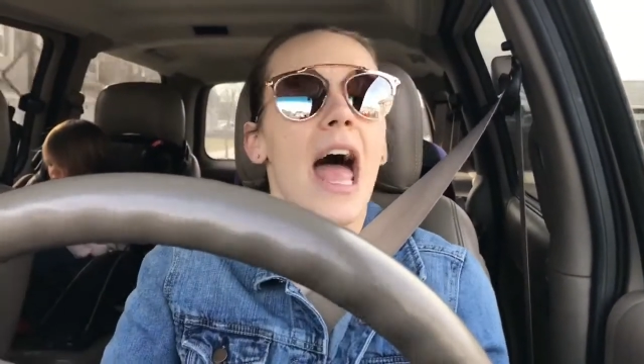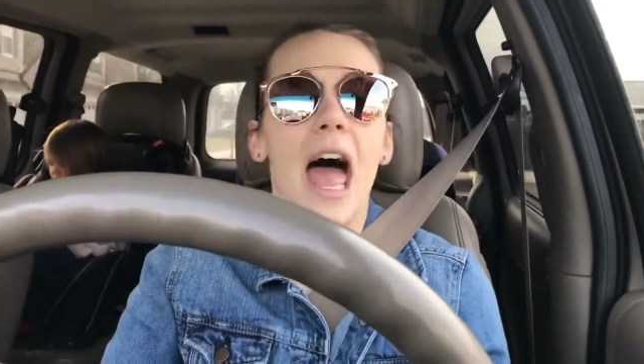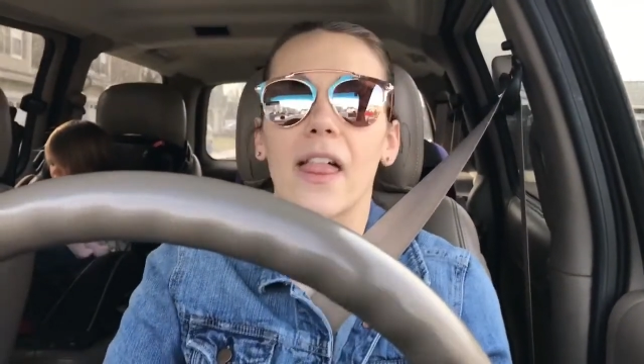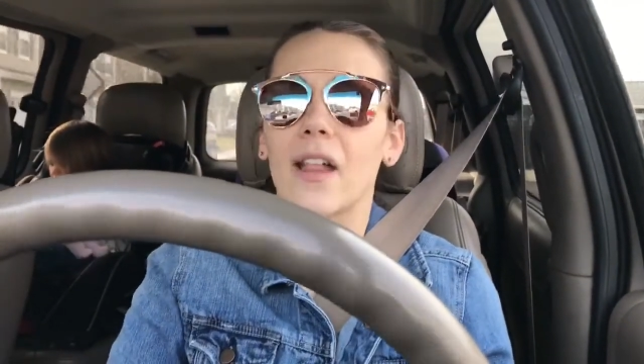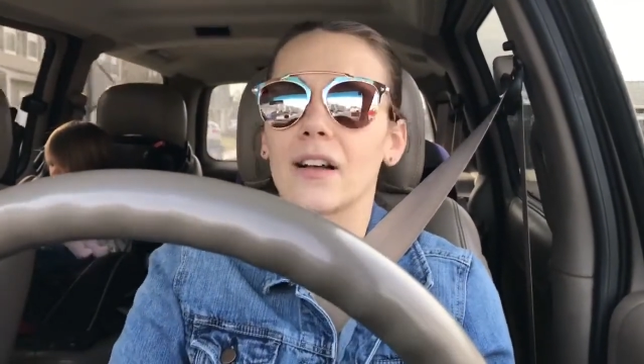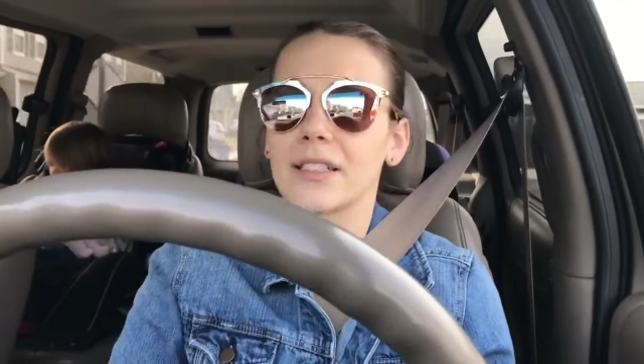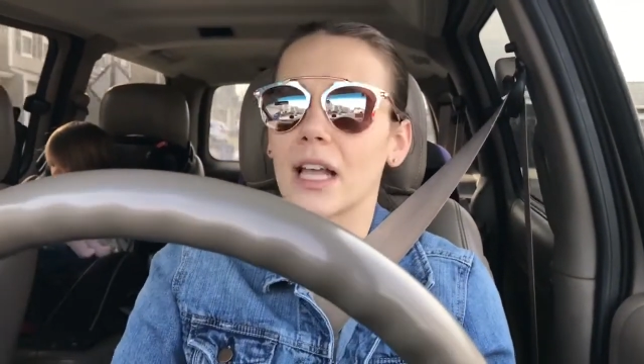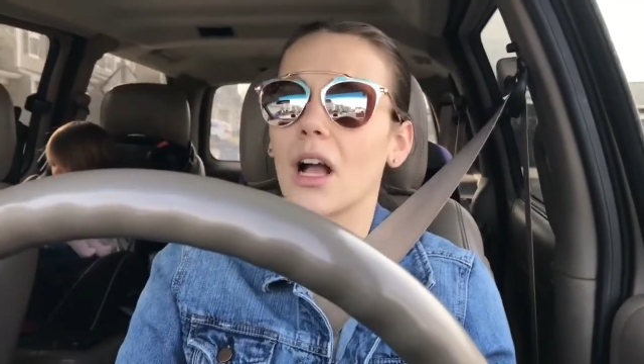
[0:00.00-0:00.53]

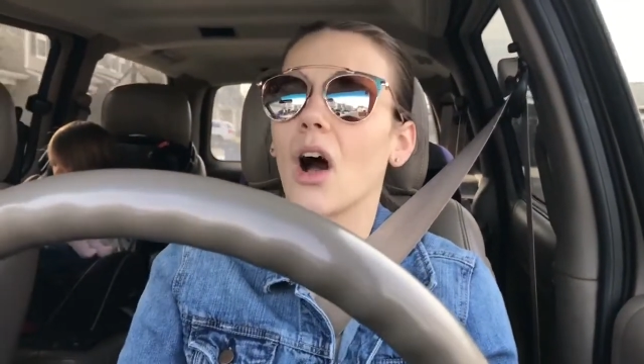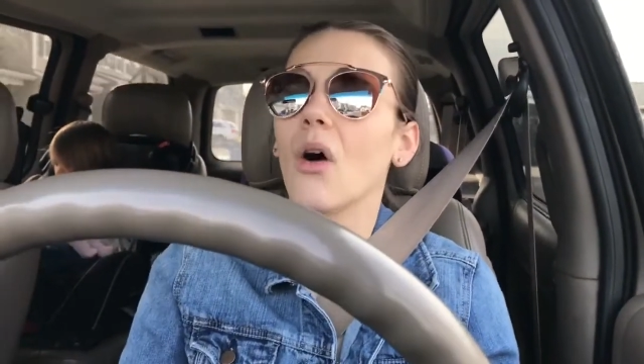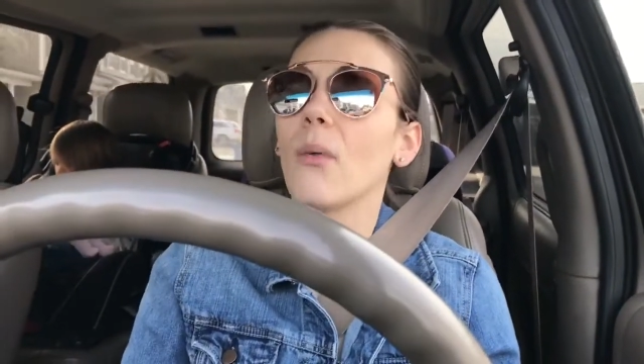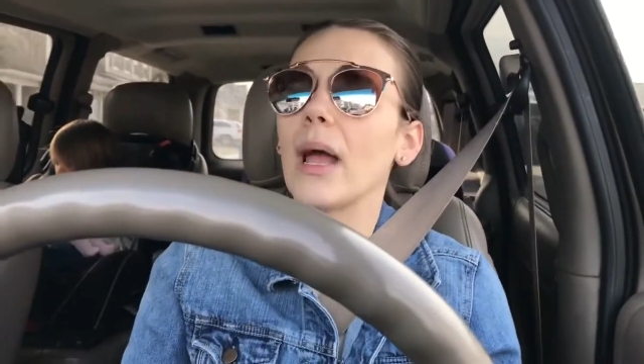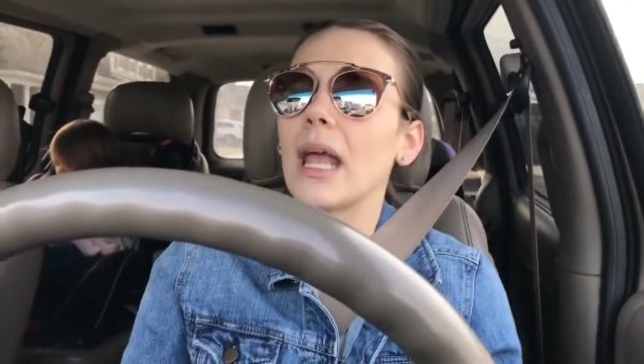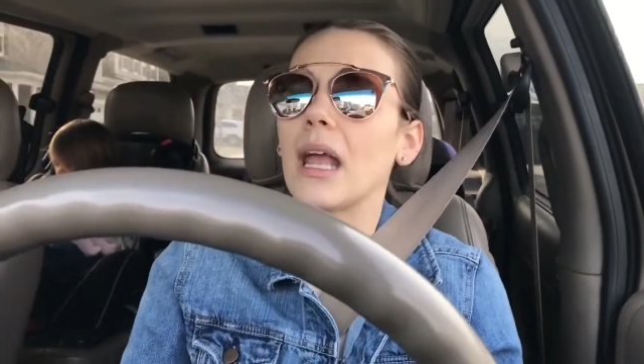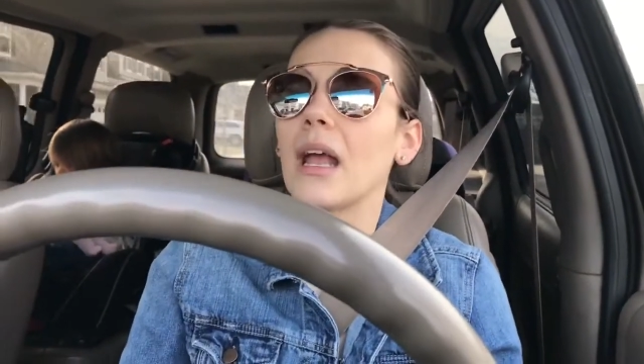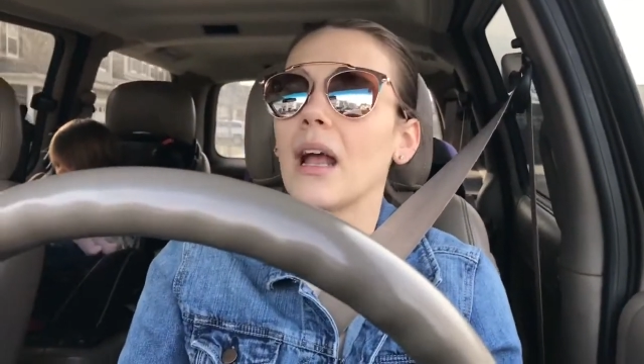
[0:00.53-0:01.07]
And I was like, oh
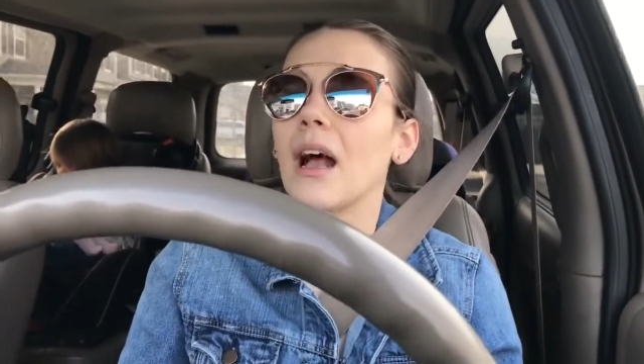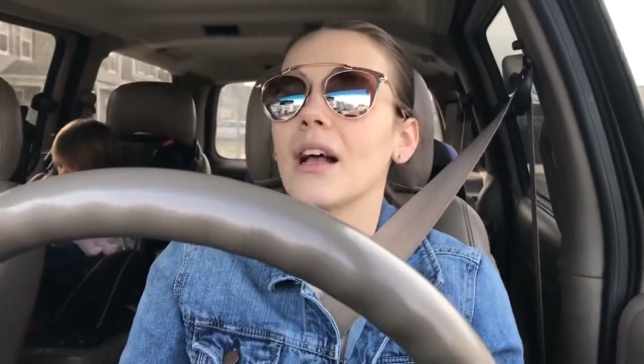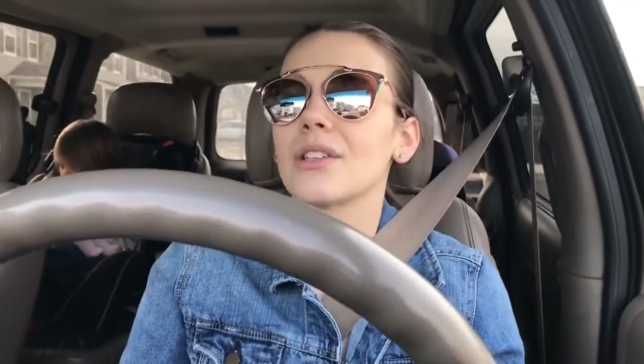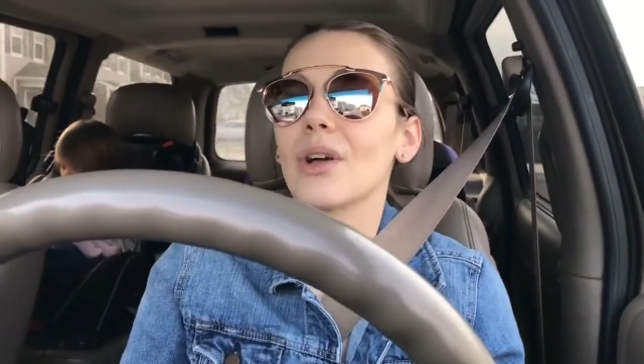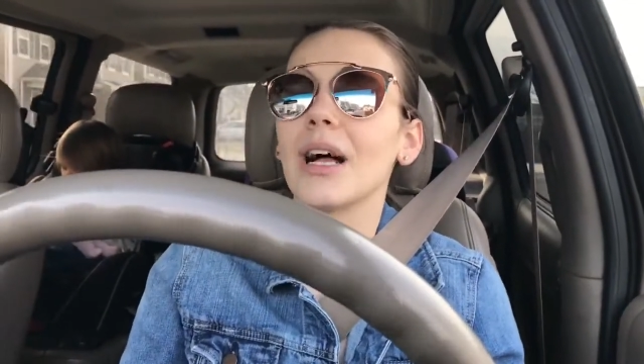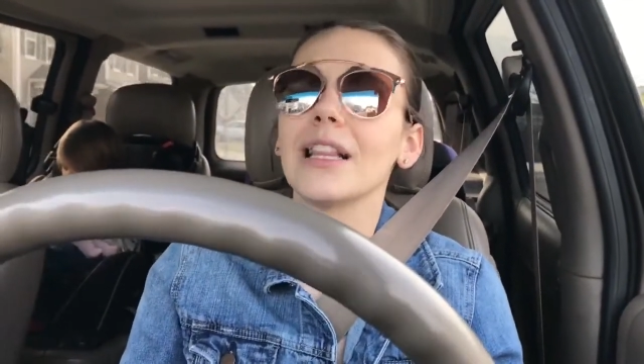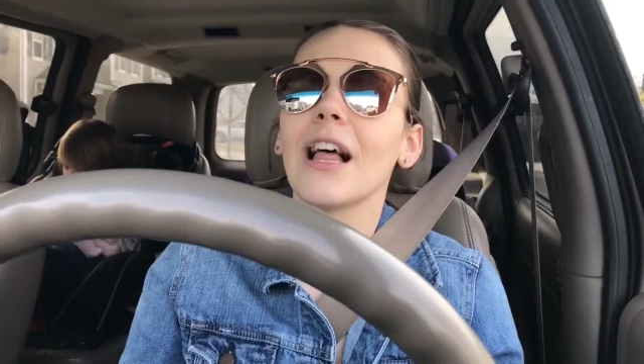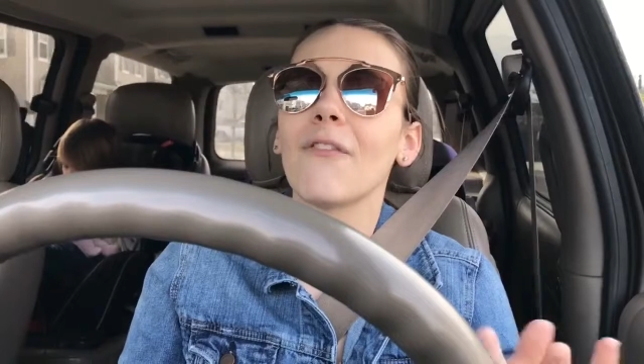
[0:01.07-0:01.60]
wait,
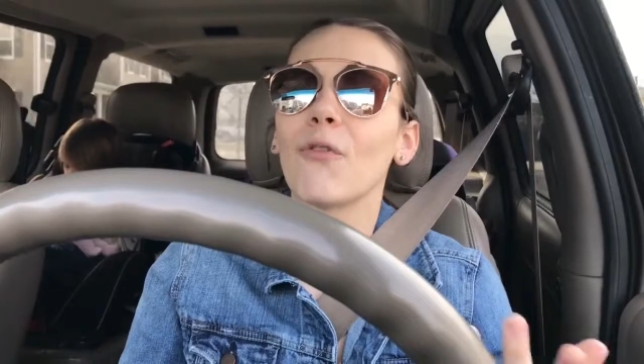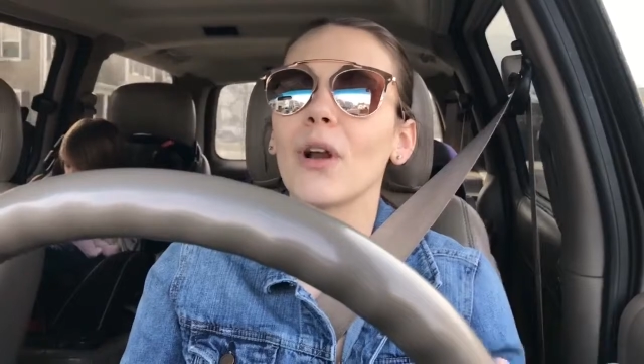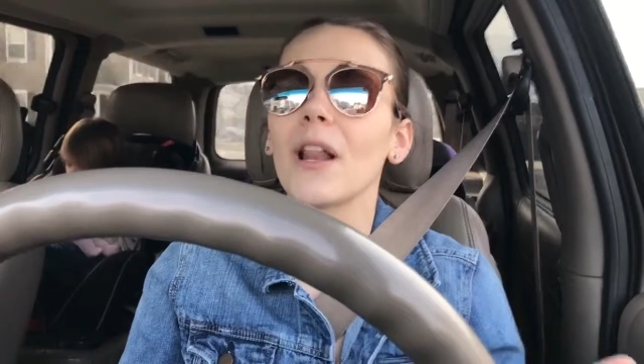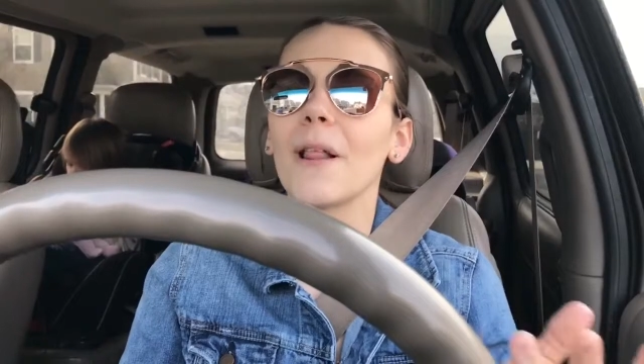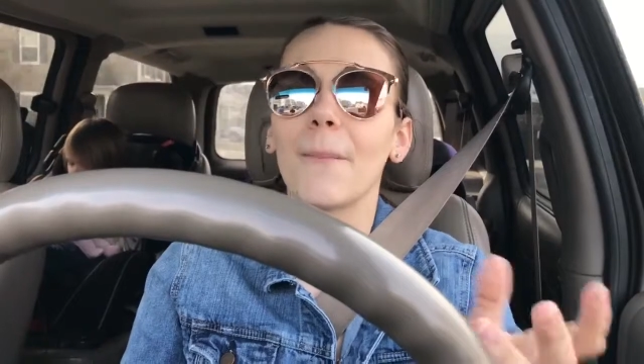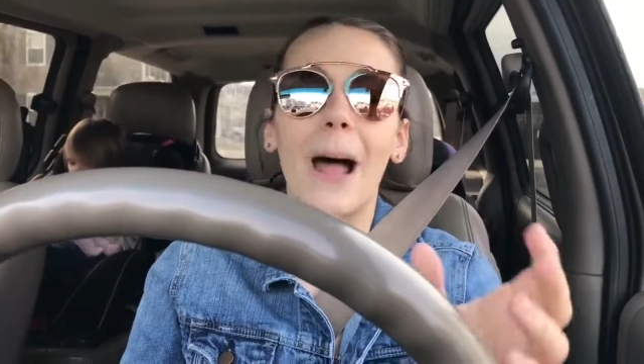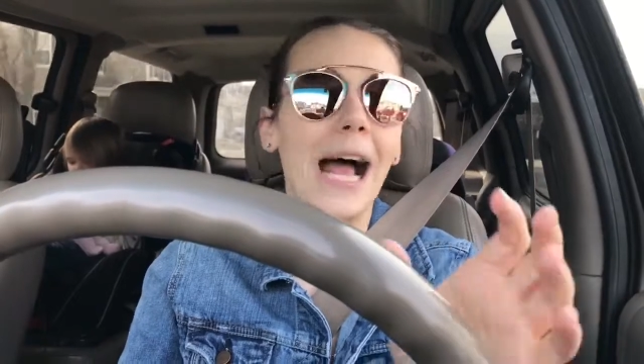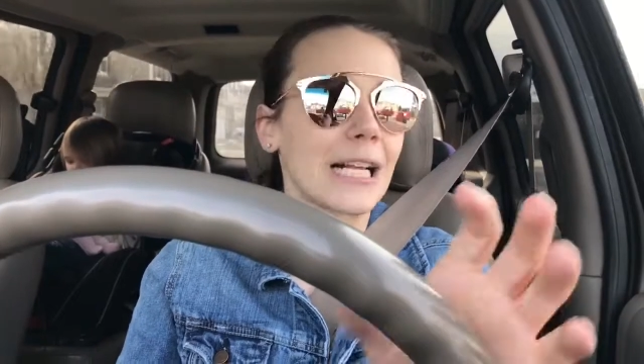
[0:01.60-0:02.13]
so I left one
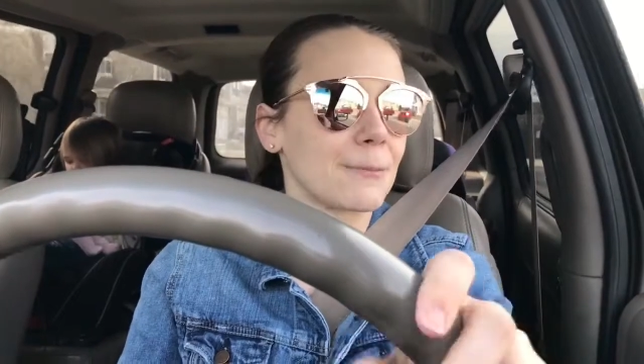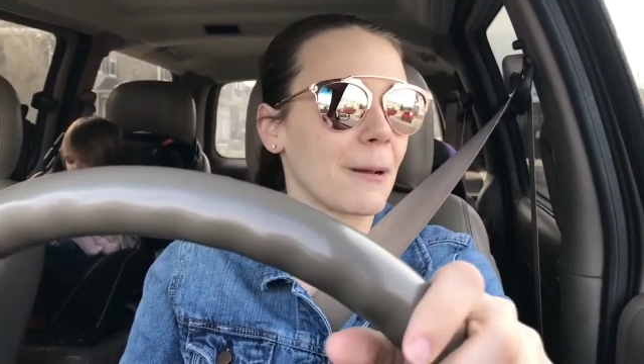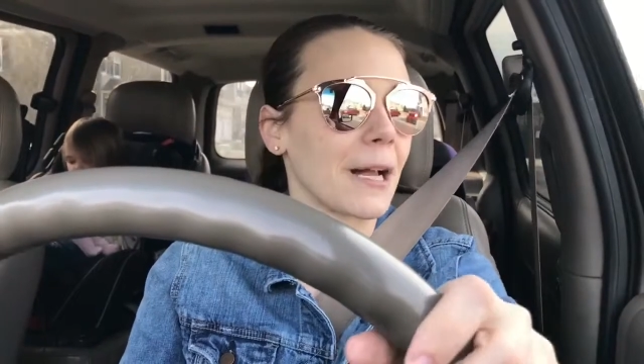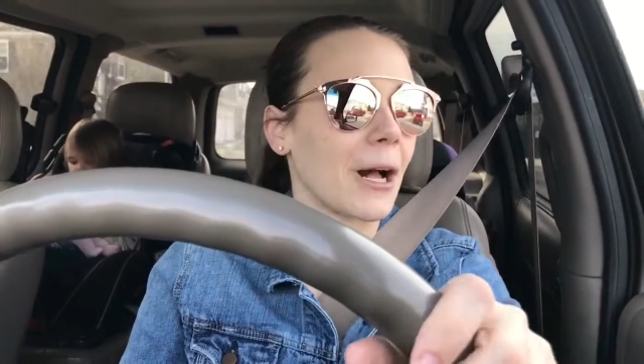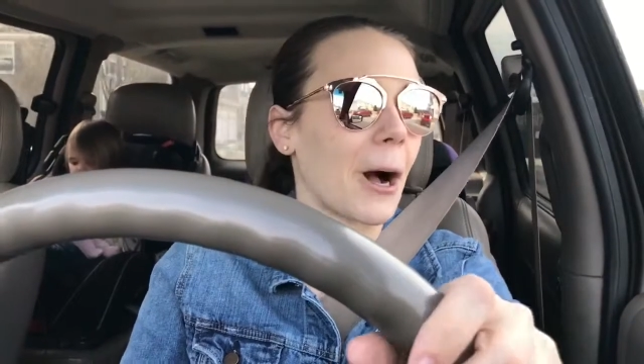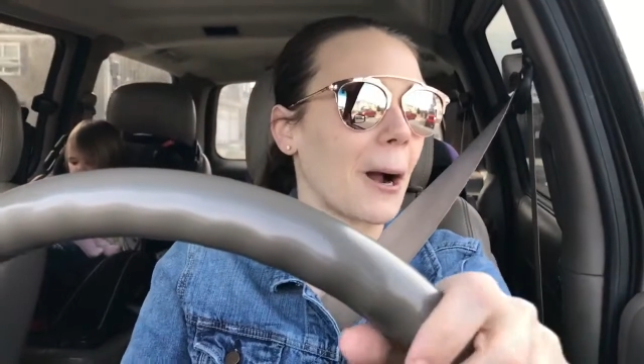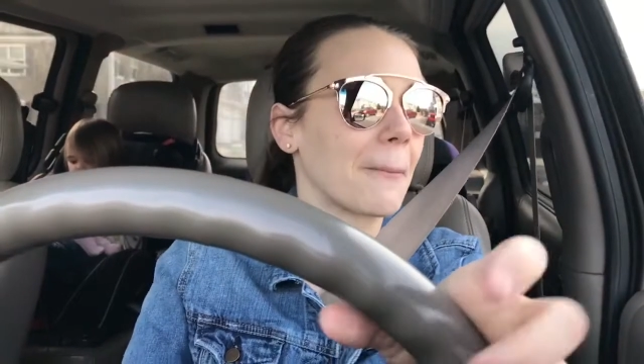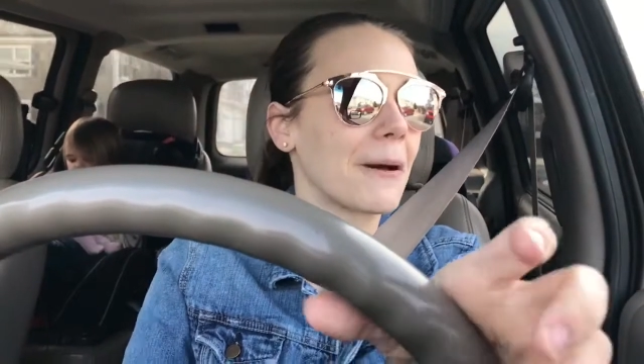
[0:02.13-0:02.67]
of the bags in my car,